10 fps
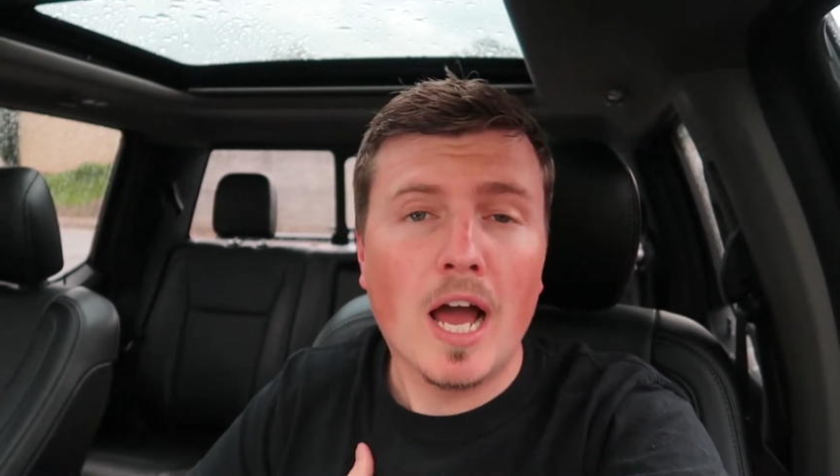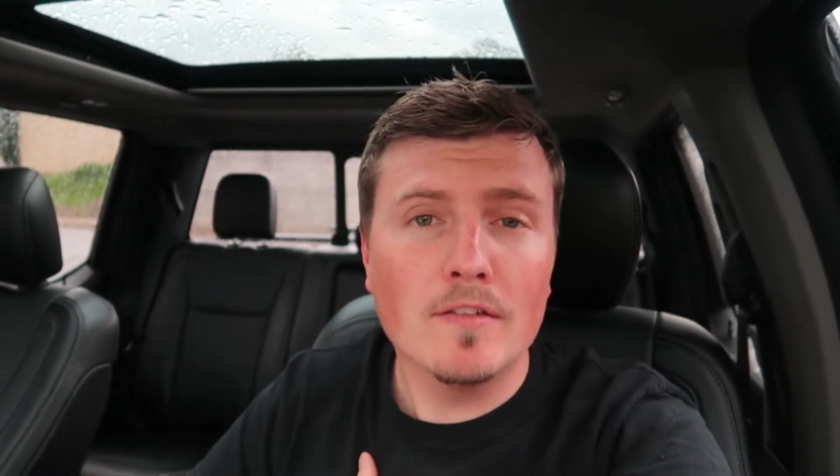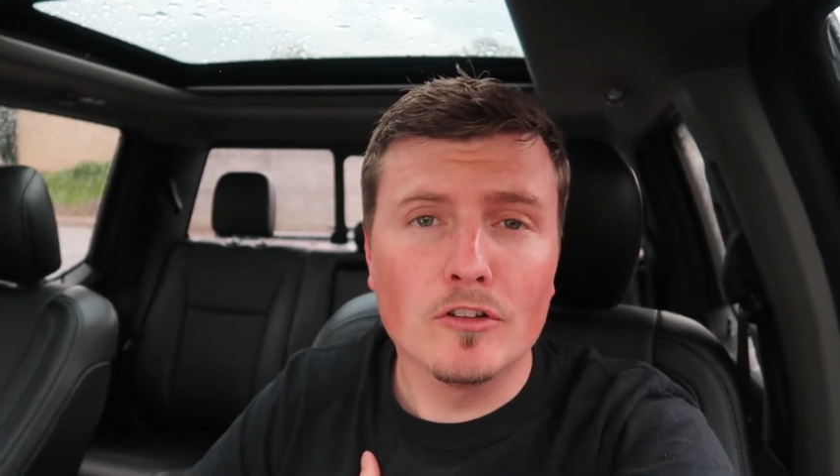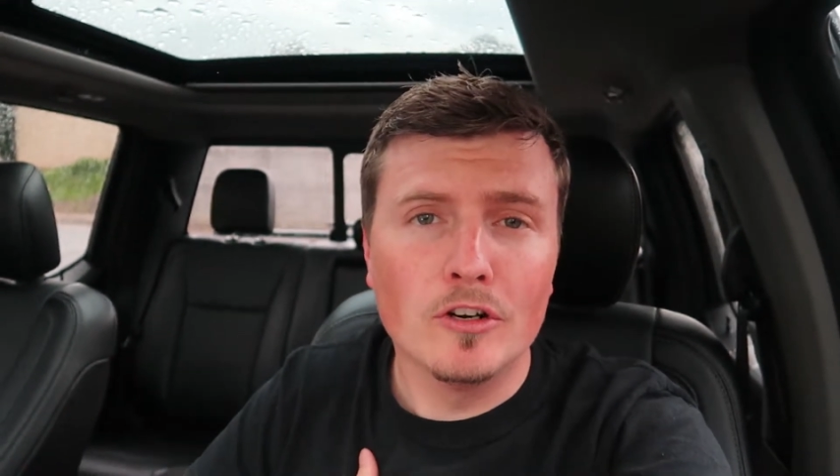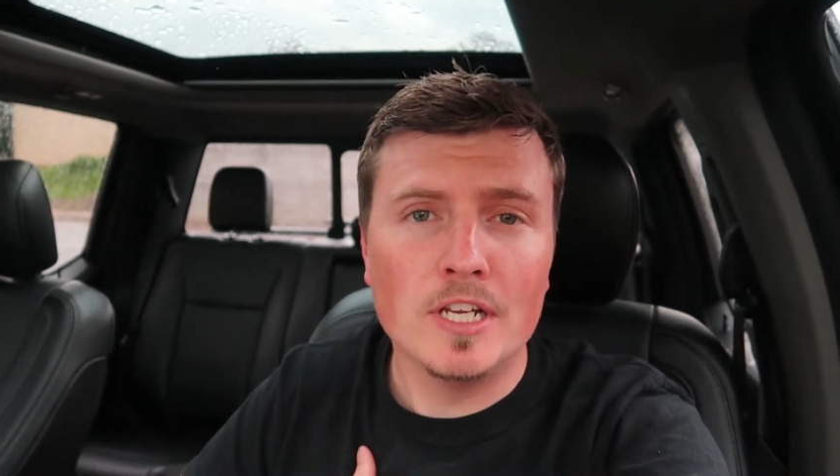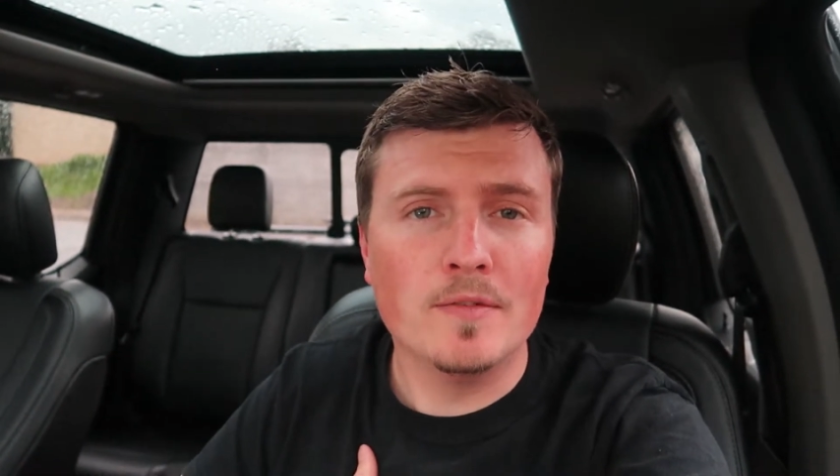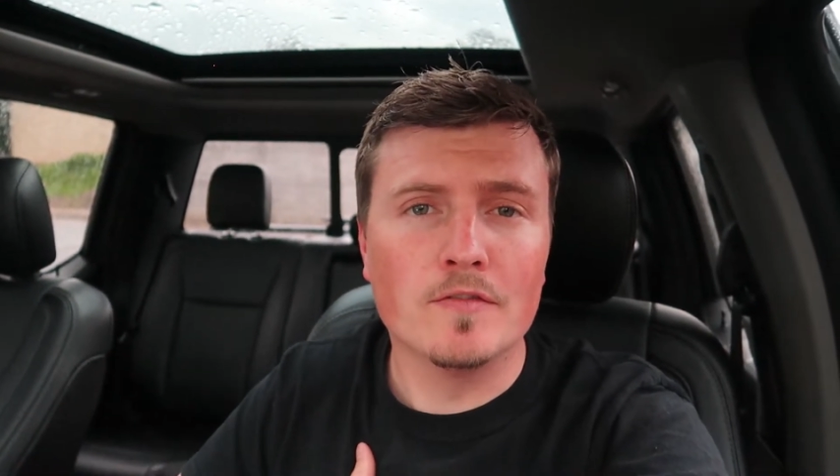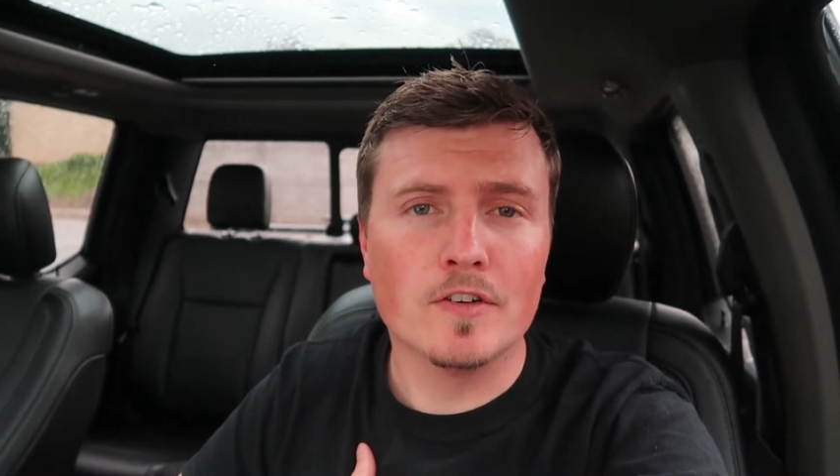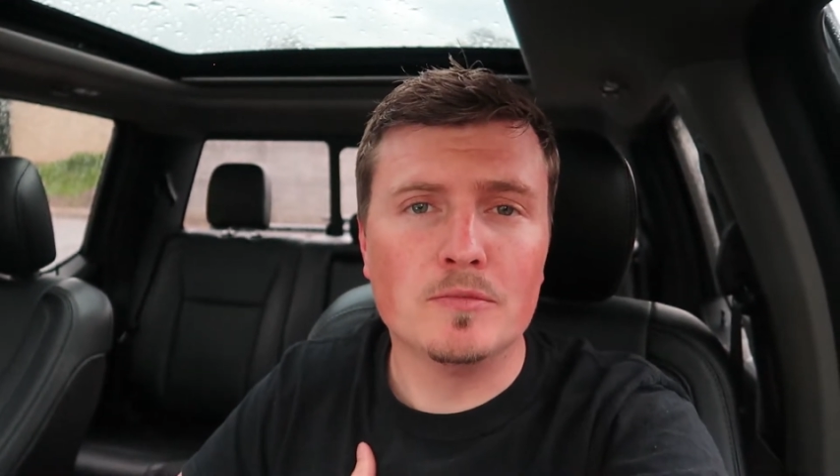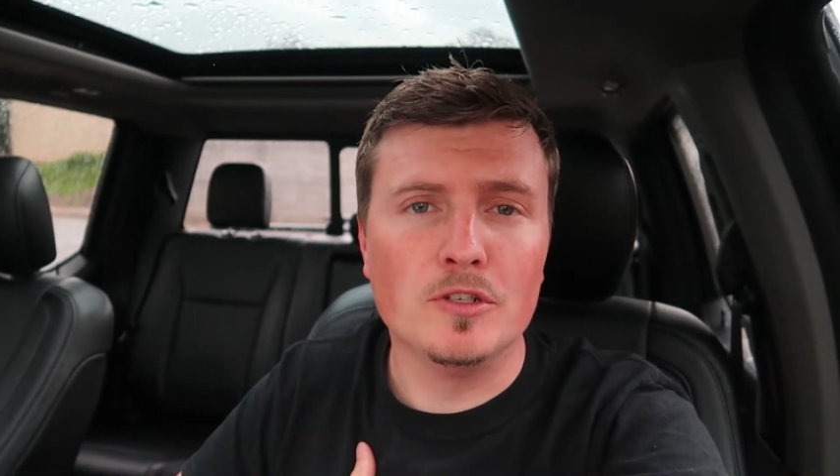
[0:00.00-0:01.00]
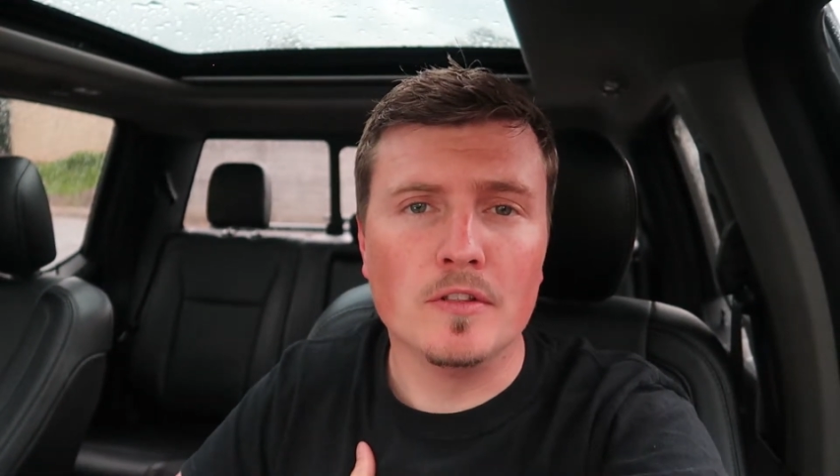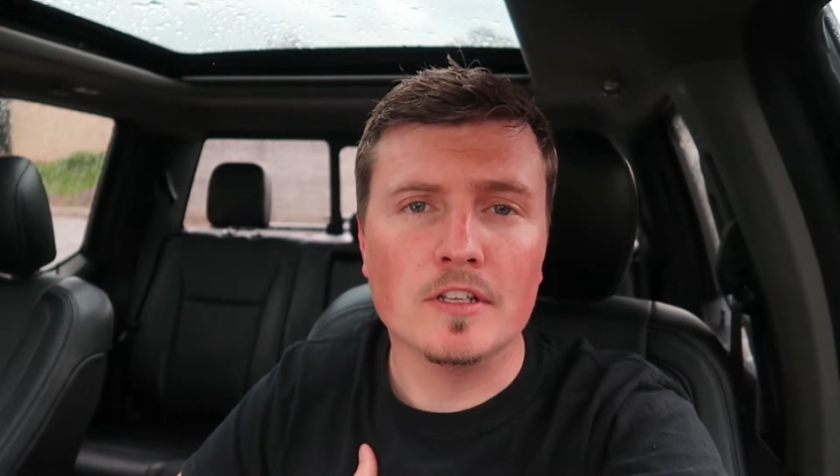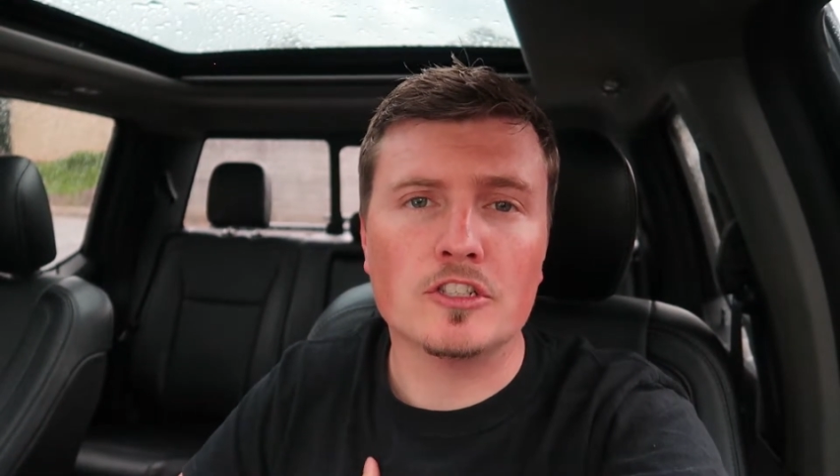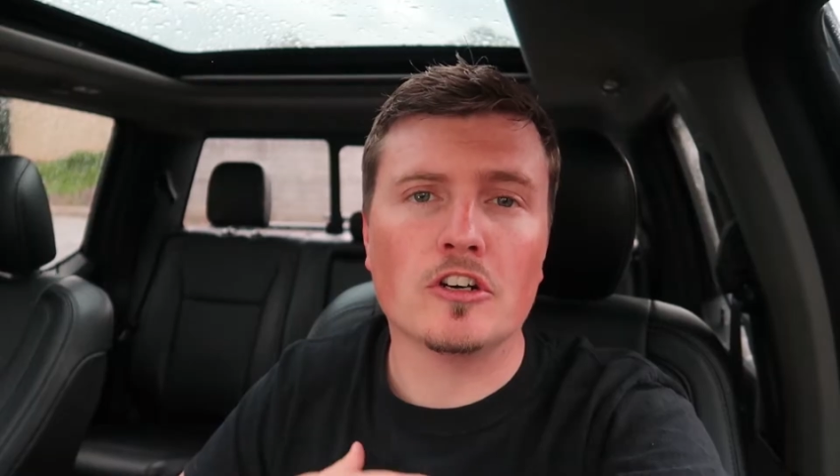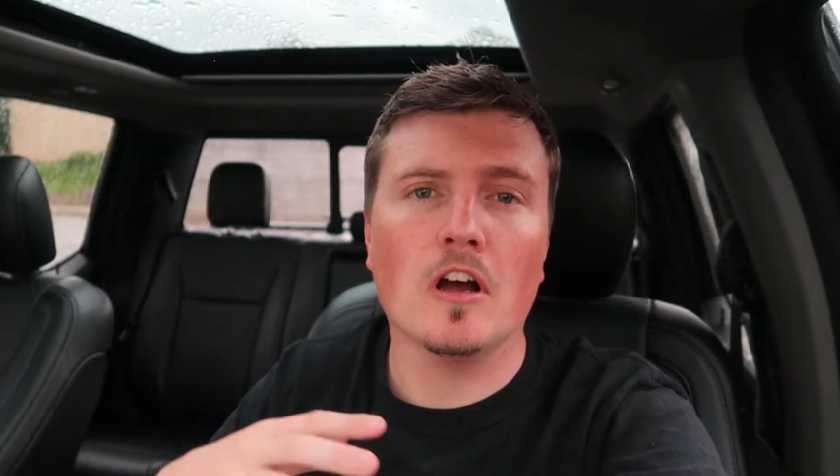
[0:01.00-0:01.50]
I've learned even from tuning
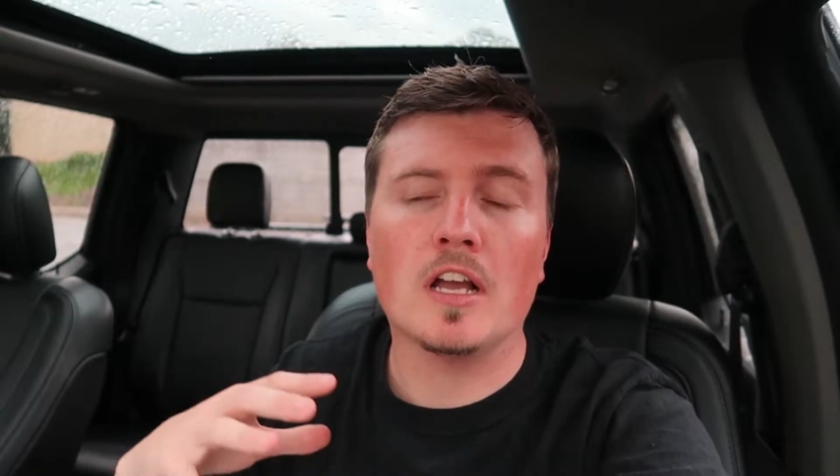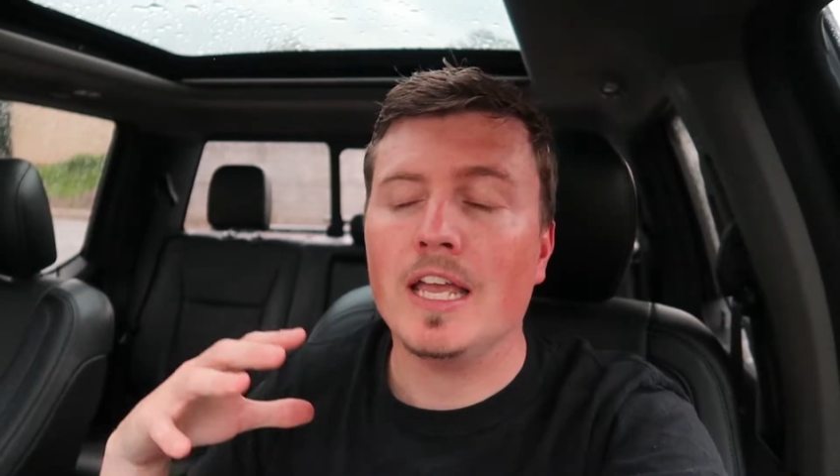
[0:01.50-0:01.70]
this truck.